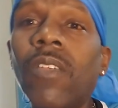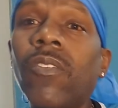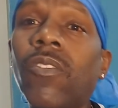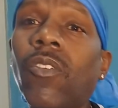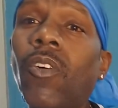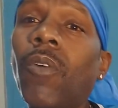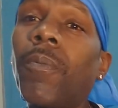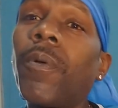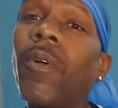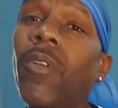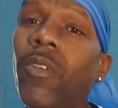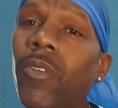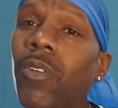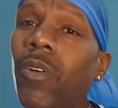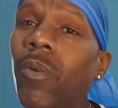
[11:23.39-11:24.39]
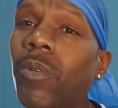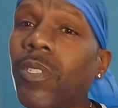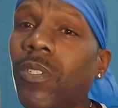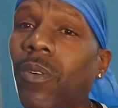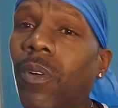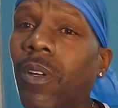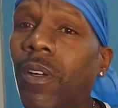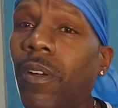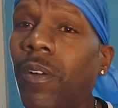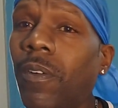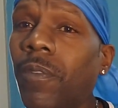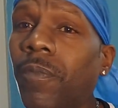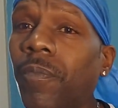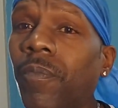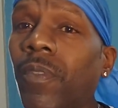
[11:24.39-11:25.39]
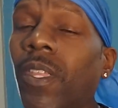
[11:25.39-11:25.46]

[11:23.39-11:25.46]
Scorpio, you know what's going on.